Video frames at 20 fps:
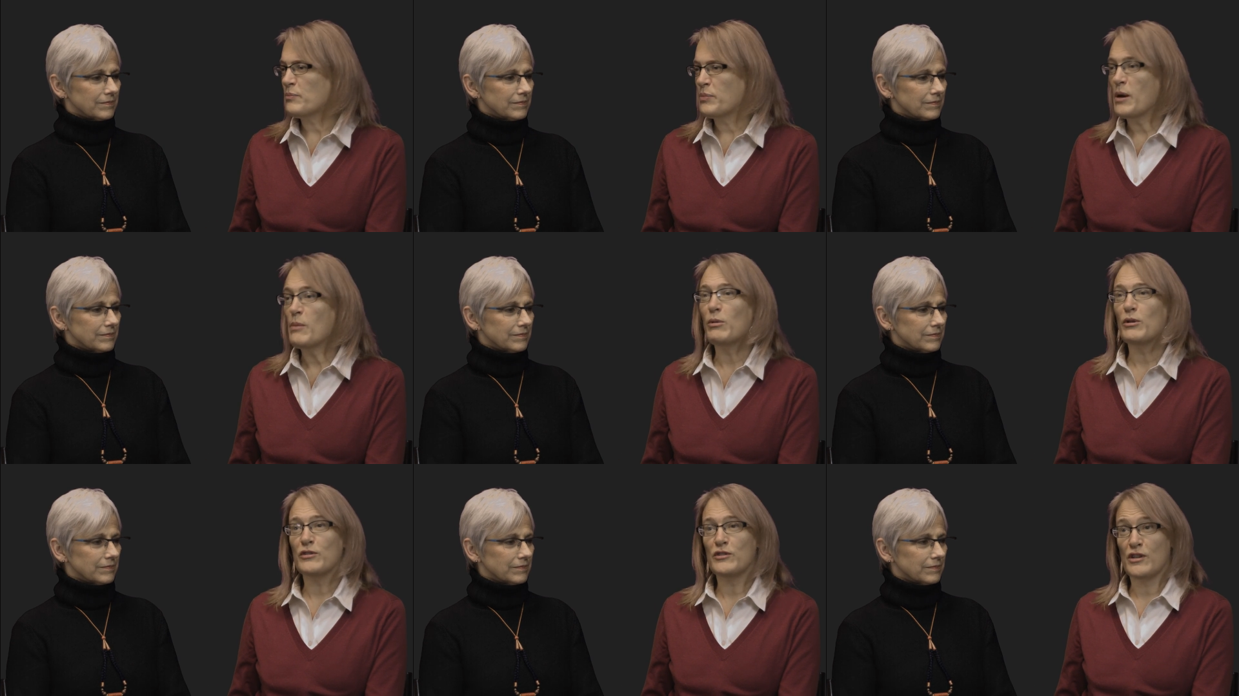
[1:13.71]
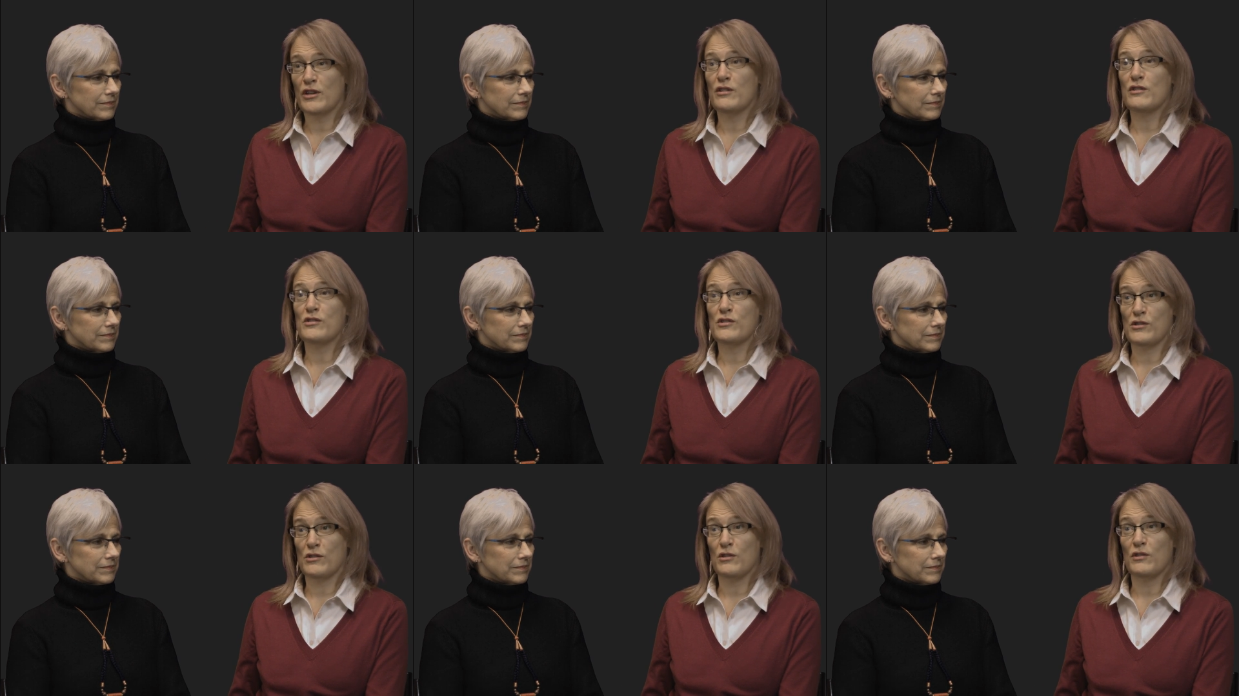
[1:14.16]
Speaker 1: bubbled to
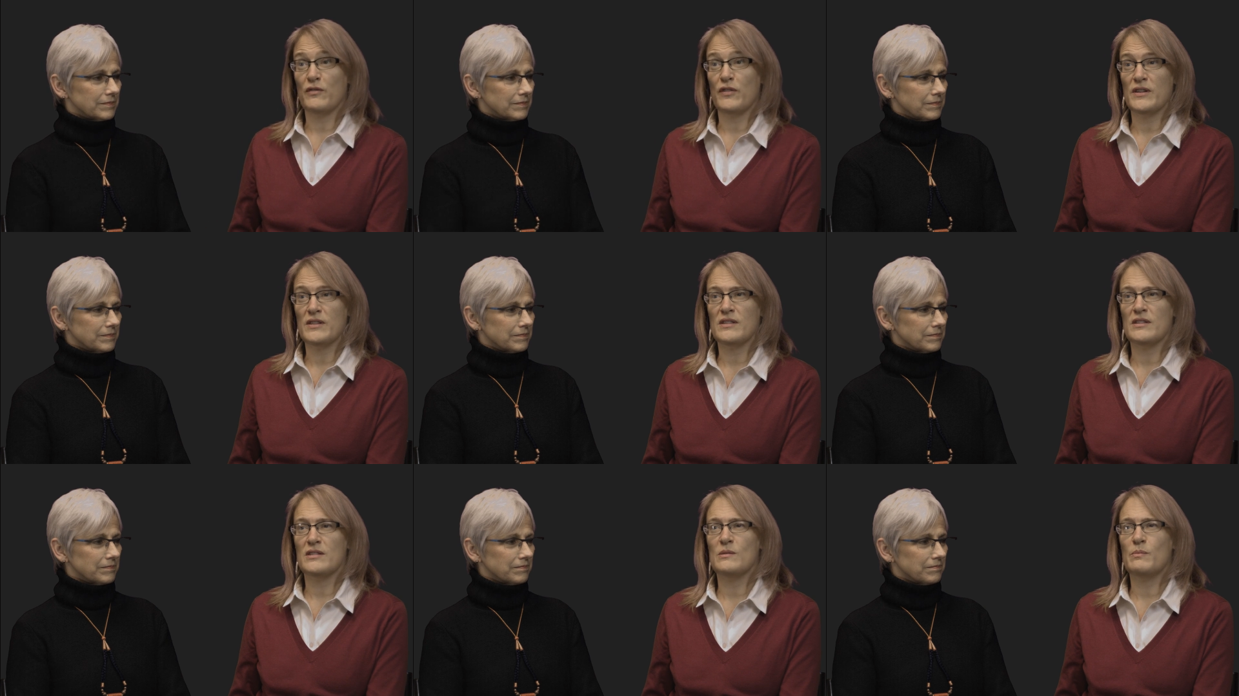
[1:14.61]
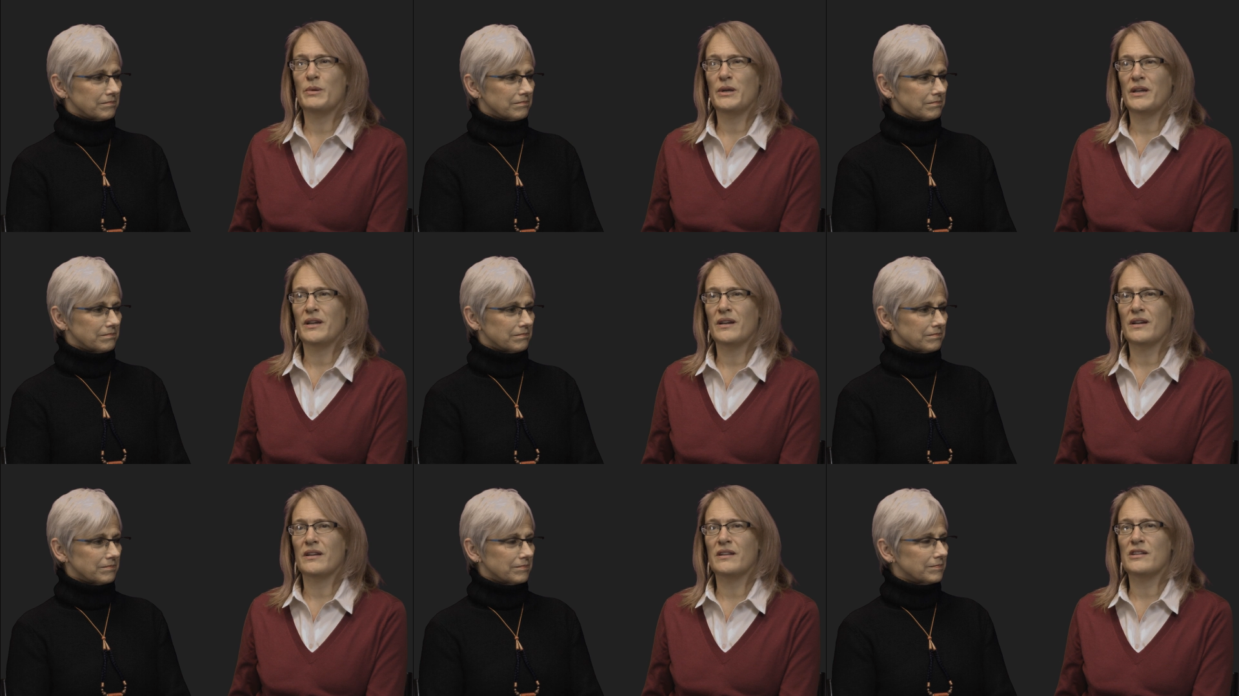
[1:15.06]
the surface as
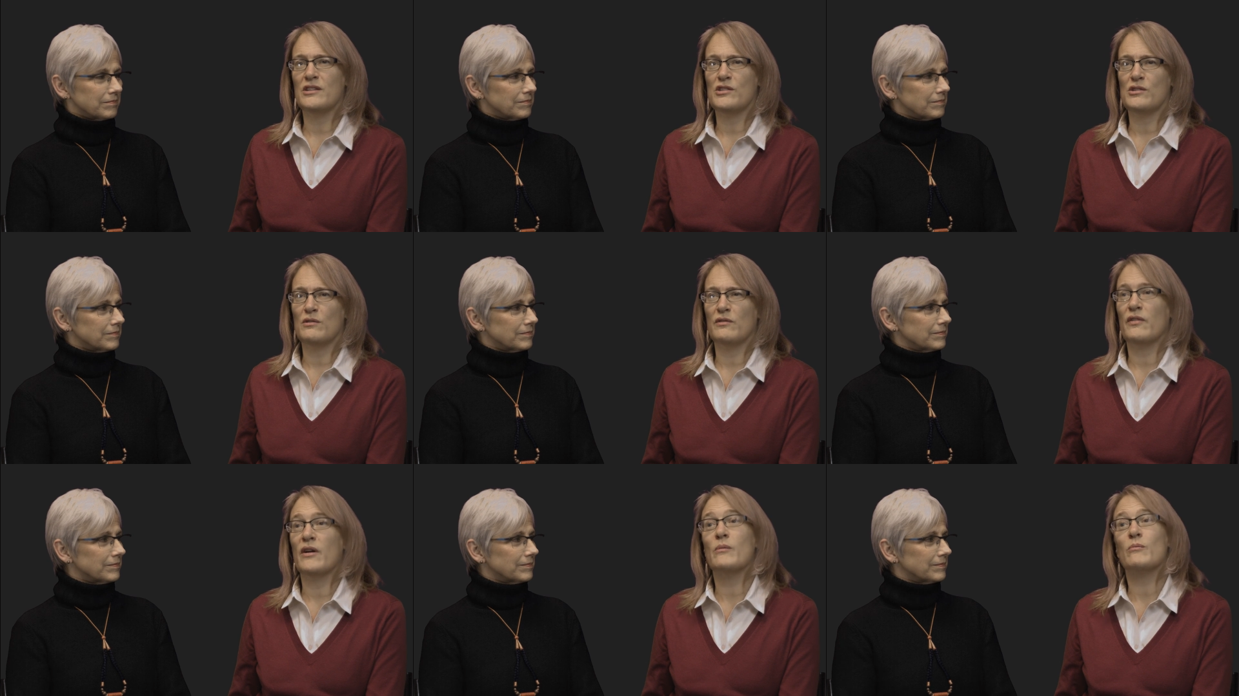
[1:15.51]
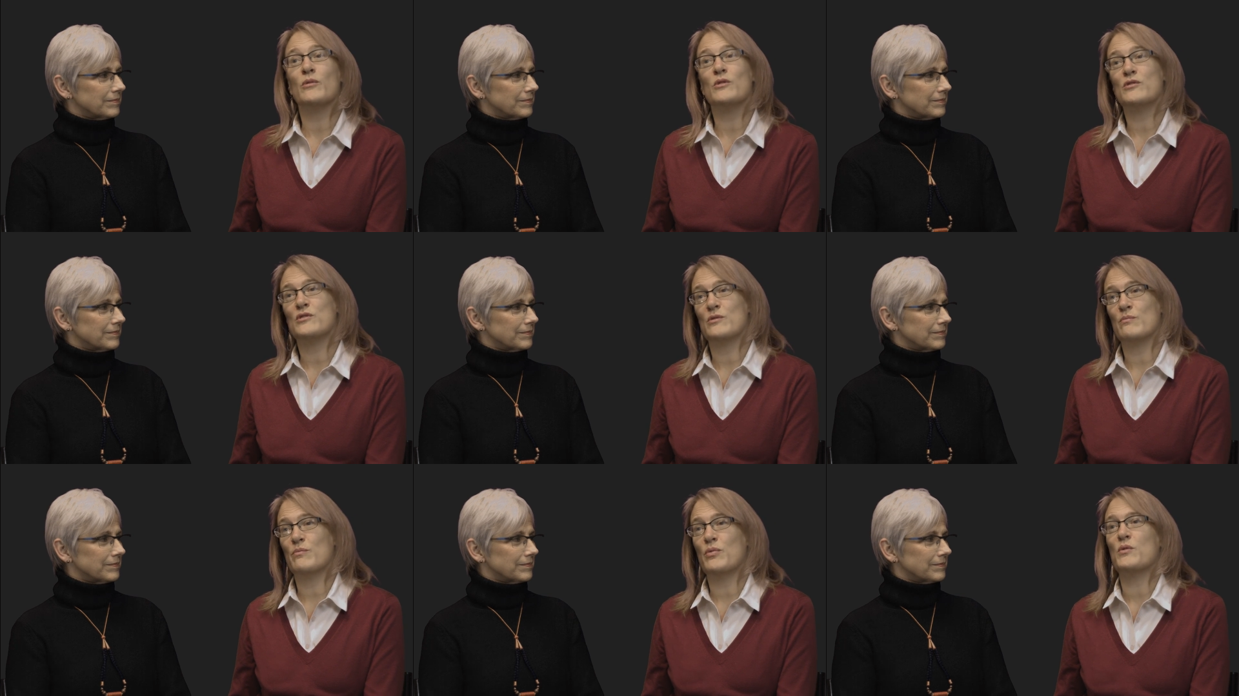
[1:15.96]
being an issue of
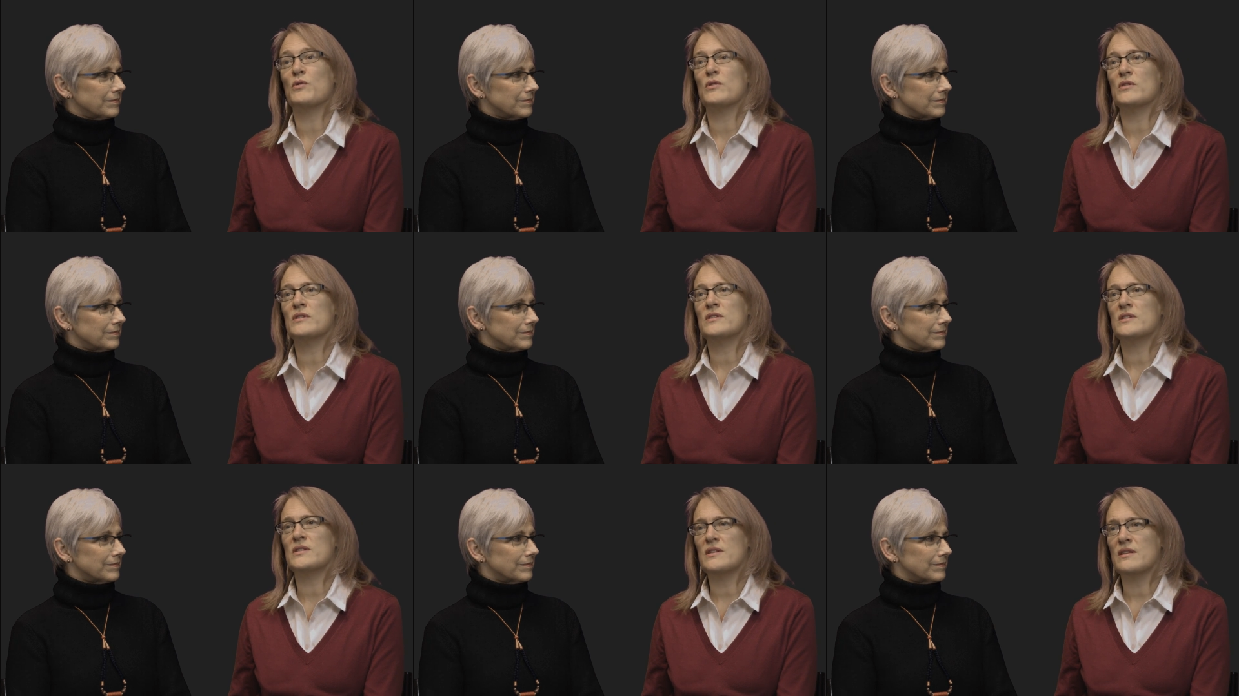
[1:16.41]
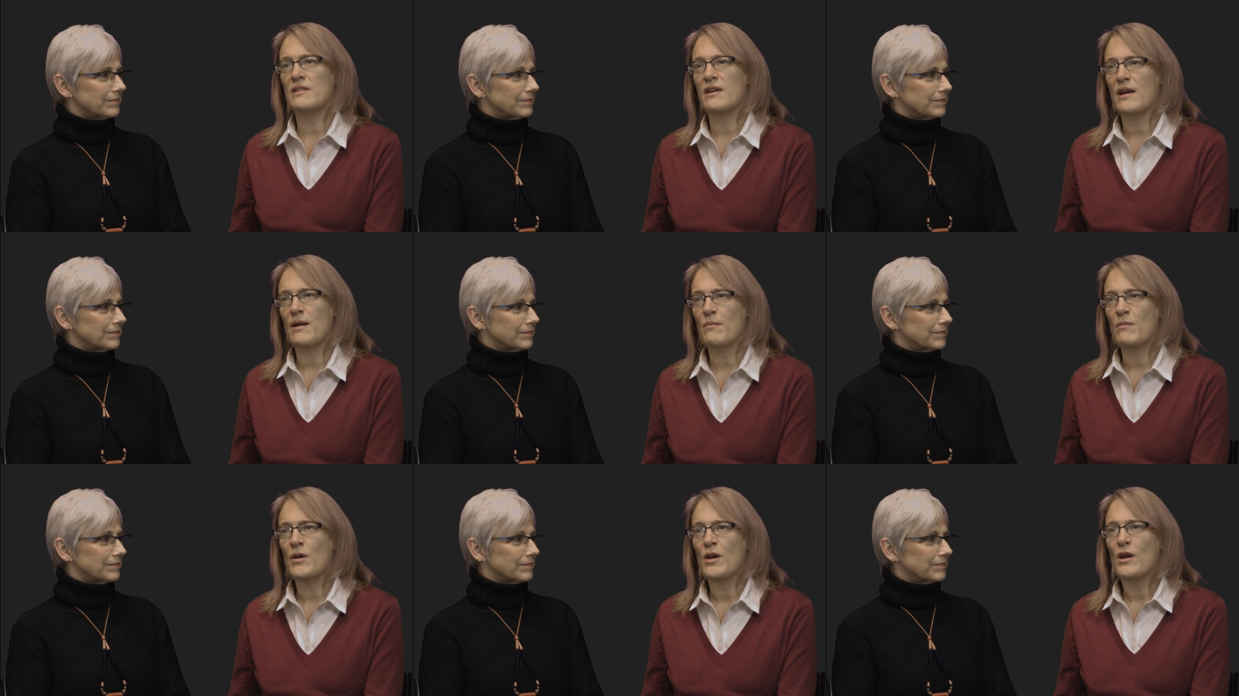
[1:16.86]
utmost importance to
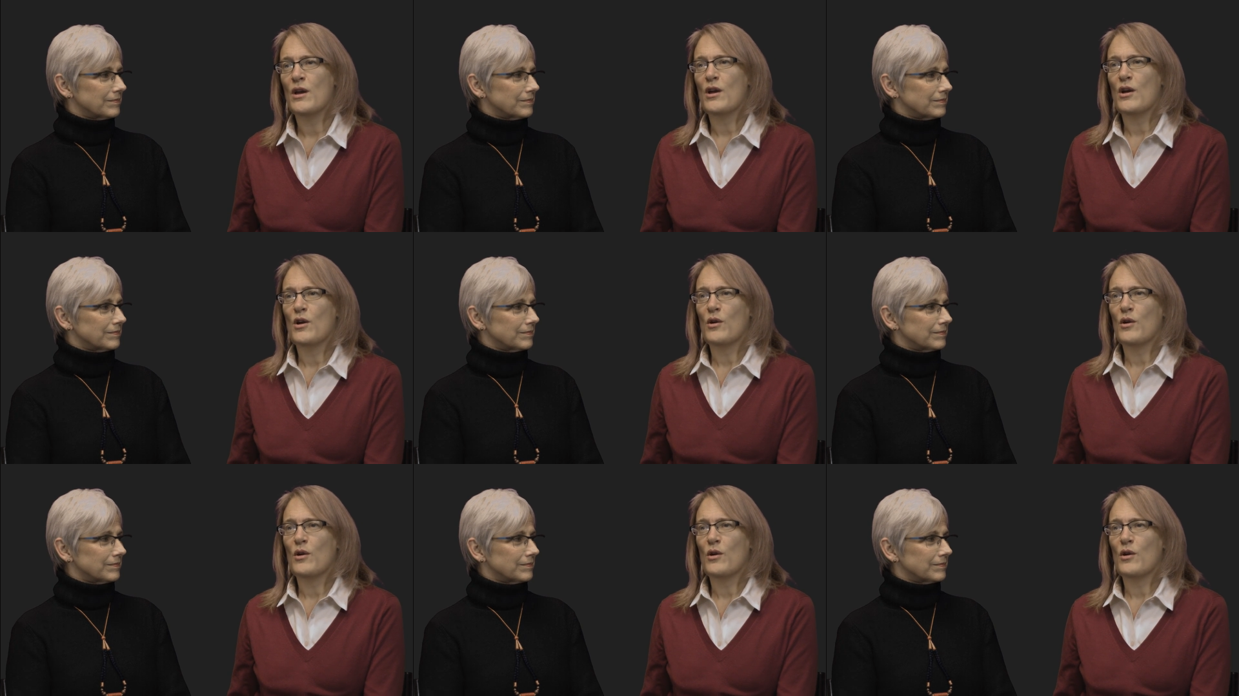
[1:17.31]
them